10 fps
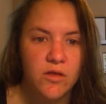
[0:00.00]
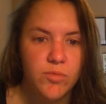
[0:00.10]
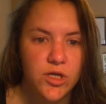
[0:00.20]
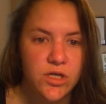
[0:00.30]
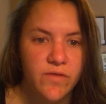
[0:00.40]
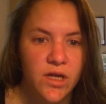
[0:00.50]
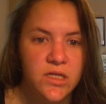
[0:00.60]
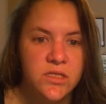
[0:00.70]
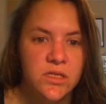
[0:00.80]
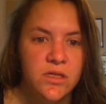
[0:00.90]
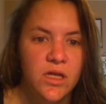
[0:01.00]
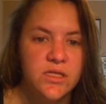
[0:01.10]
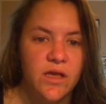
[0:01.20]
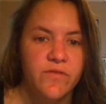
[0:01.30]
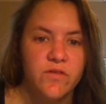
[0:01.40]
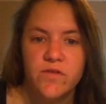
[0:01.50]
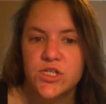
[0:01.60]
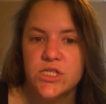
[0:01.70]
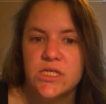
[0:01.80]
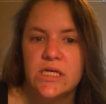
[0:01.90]
an expression of
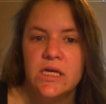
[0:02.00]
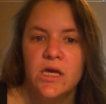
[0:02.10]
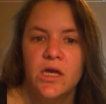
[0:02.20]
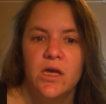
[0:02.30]
self-sufficiency,